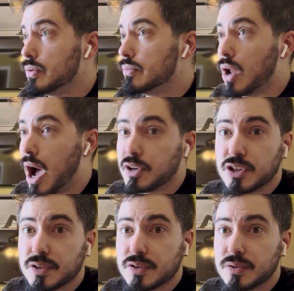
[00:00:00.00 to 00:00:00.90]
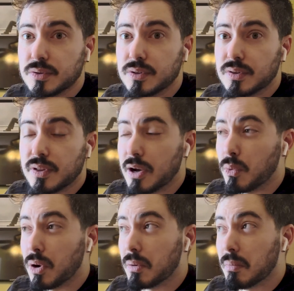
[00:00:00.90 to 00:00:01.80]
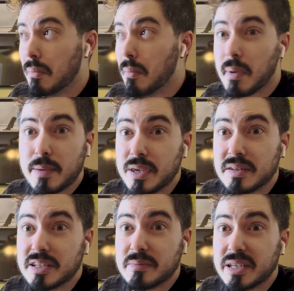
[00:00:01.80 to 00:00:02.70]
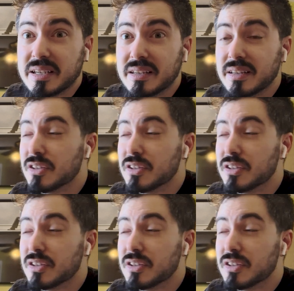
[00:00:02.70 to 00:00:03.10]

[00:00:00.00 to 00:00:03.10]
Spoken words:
notches that were maybe a dB.